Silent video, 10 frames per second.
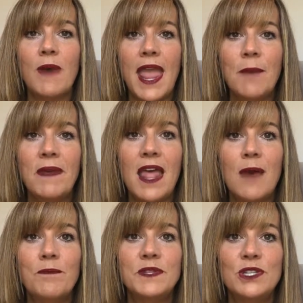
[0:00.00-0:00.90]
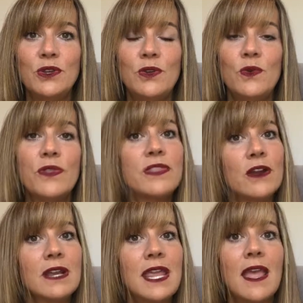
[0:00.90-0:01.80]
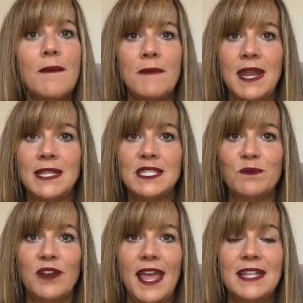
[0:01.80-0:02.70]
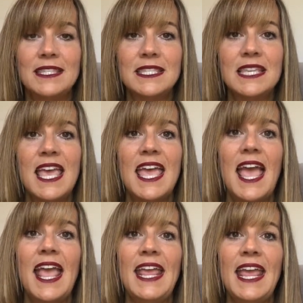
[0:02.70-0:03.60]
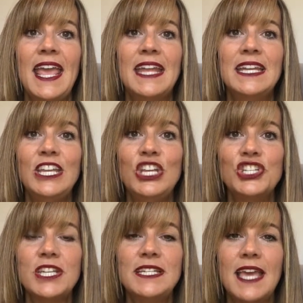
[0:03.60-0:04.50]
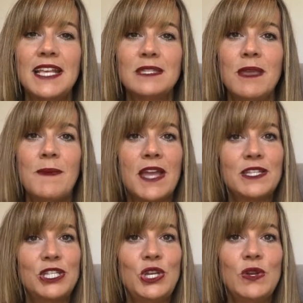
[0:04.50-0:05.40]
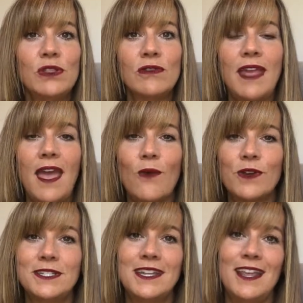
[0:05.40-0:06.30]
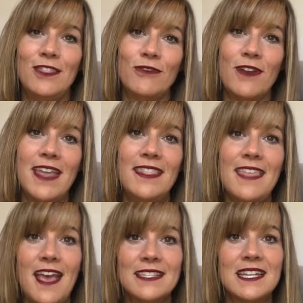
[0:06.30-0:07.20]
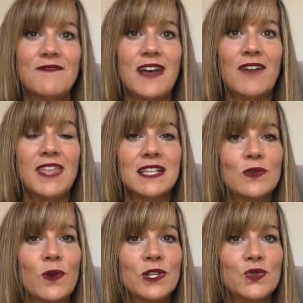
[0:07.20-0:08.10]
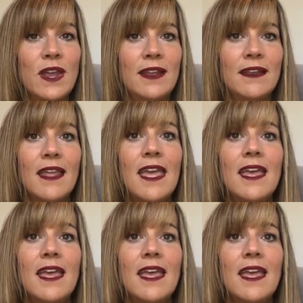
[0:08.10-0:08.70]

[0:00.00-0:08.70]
amp it up to 30-minute sprints. And it usually takes me about 2 to 3 hours to get 3,000 to 5,000 words written.